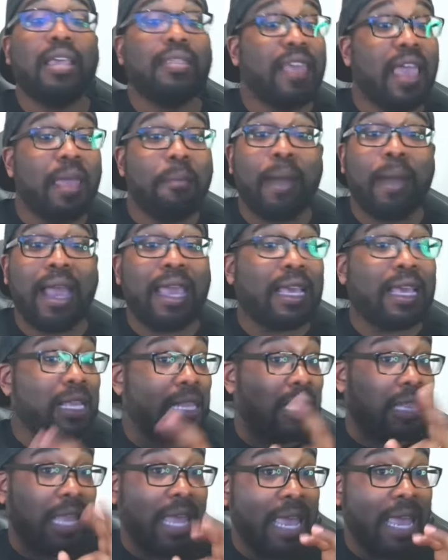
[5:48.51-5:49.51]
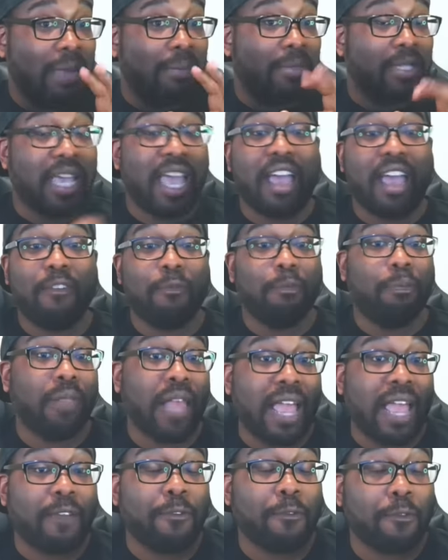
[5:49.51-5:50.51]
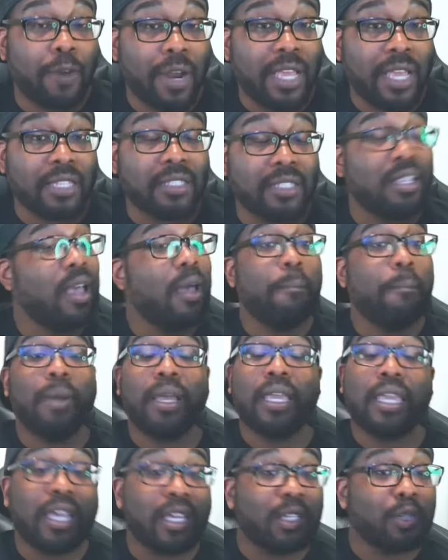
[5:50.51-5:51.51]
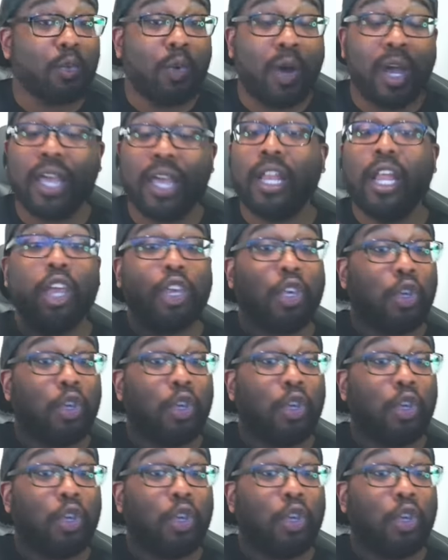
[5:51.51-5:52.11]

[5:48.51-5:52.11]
They might claim to have black friends, but guess what?